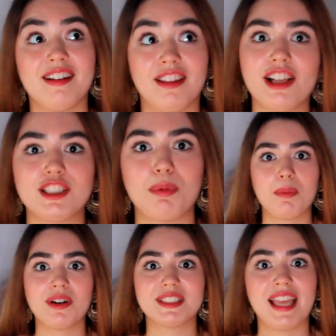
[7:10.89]
lots of
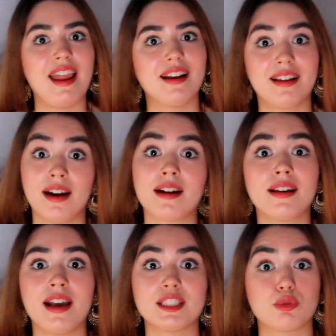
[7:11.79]
people are saying
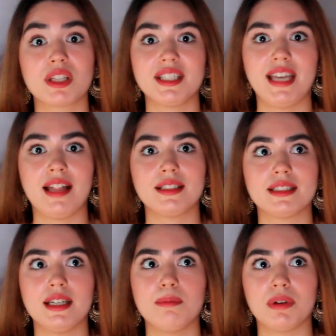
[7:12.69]
Kangana is really
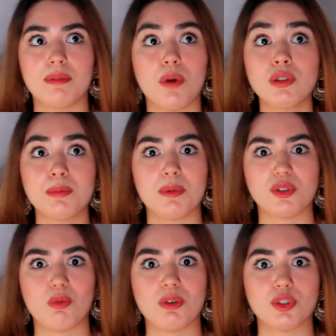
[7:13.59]
talented, but most
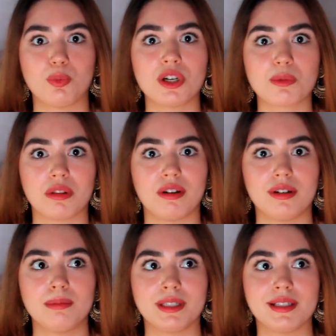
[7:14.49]
people don't want to work with
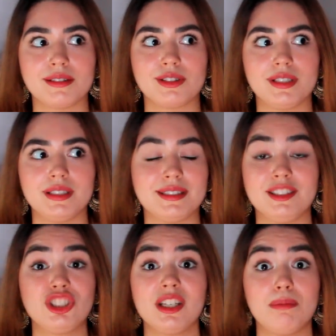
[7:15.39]
her because
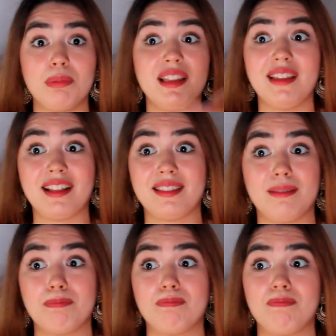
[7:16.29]
she could be like
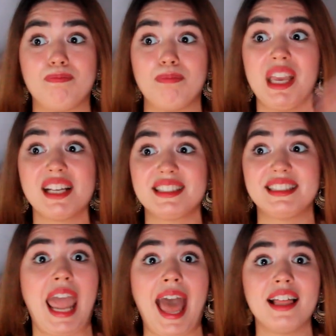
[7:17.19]
the
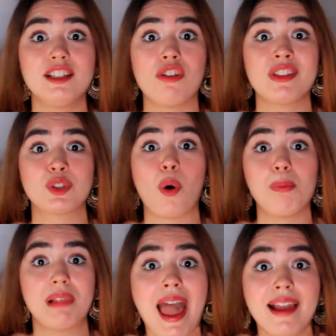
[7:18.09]
biggest talent on this whole
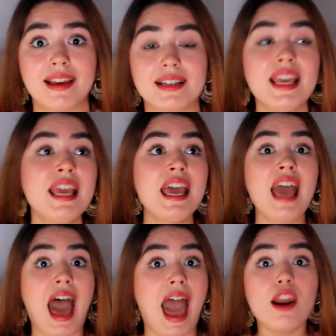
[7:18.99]
planet.
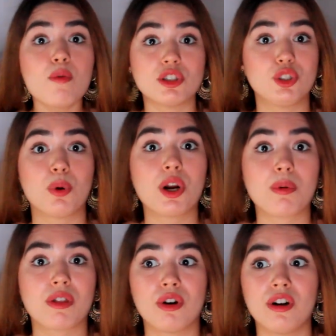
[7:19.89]
I don't want to
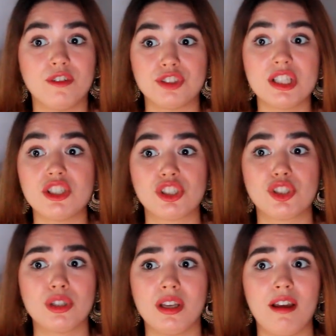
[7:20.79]
work with her if she's
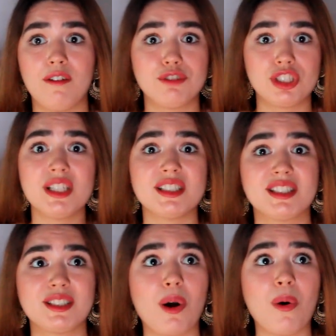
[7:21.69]

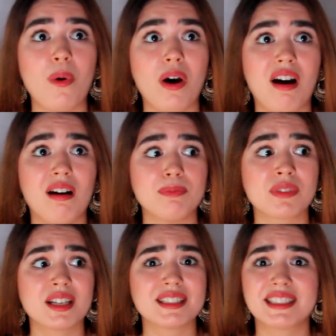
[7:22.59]

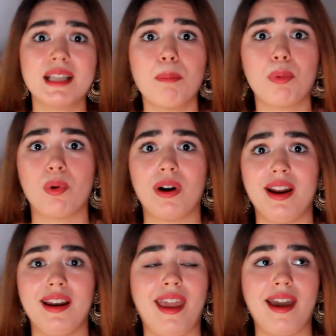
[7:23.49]
so
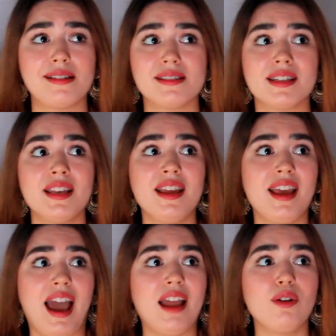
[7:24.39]
stubborn, and
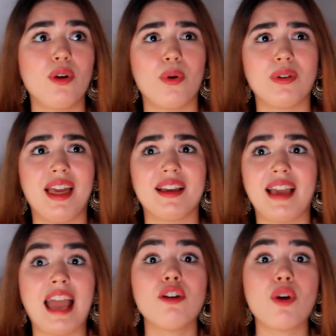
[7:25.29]
I don't know, like,
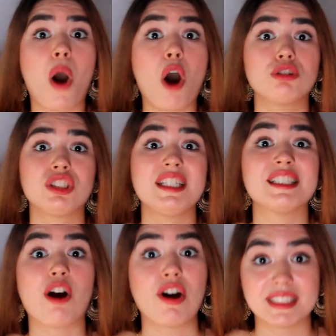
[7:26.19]
I don't know how she
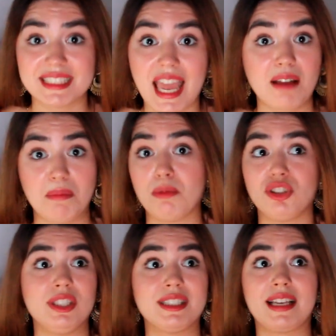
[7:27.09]
is on set. Maybe
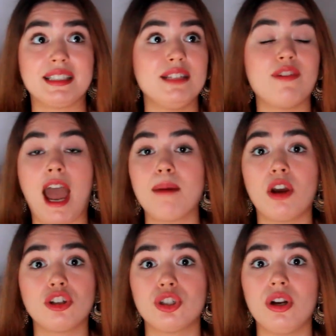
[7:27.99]
she's like a diva, I'm
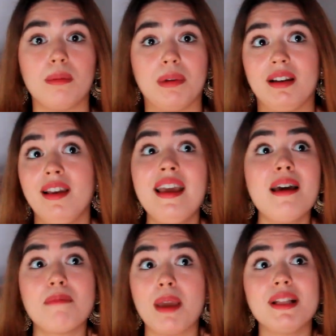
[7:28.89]
not sure, but
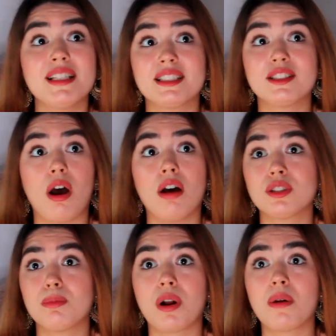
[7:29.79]
maybe this is
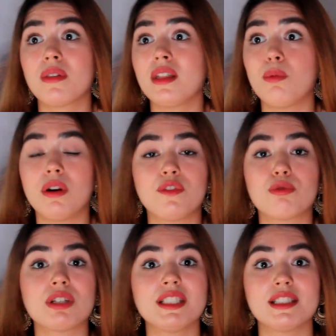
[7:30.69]
also probably one of
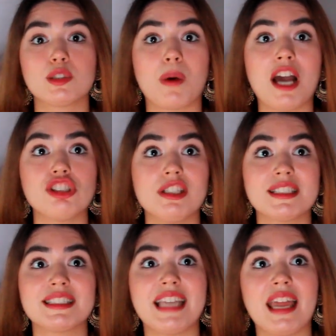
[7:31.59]
the reasons why she
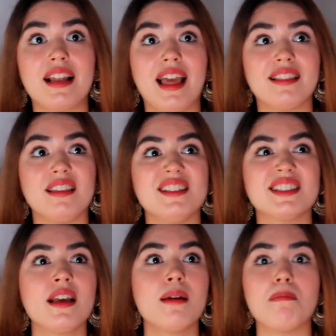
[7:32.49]
doesn't get like
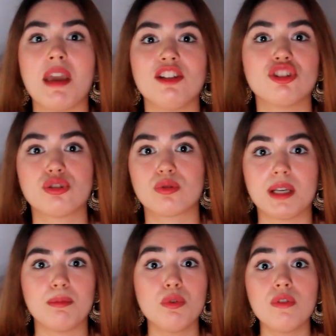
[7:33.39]
these
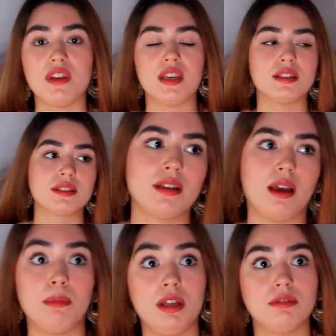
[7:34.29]
mainstream movies.
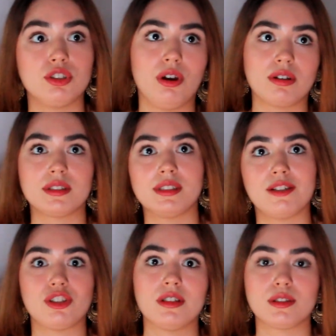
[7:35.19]
I mean, she also
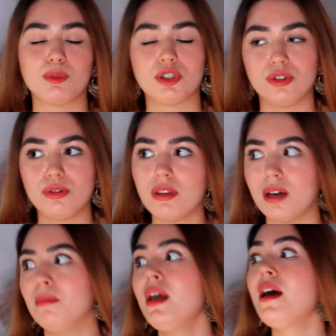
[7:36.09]
says she doesn't want to do
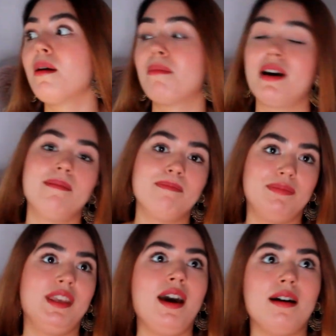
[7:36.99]
them, but
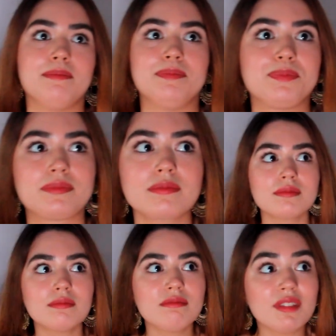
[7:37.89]
yeah,
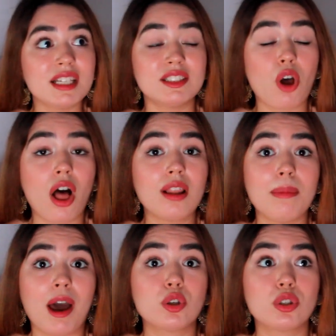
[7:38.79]
it's all
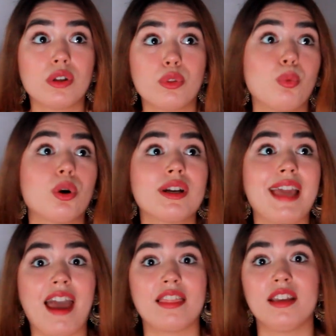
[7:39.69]
about the work
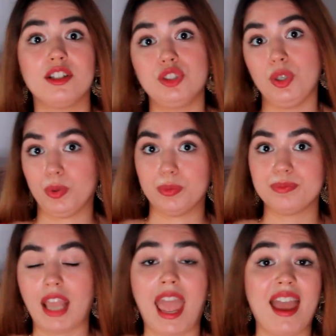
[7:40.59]
ethic too,
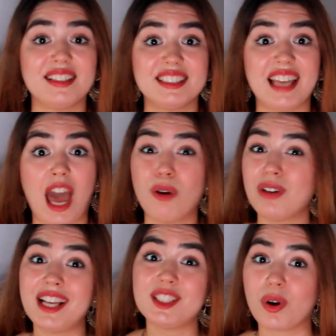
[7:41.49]
and how
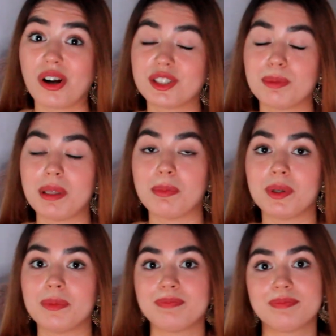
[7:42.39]
nice you are to
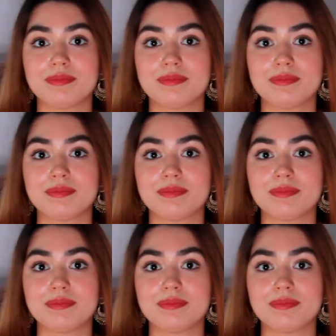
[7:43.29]
people.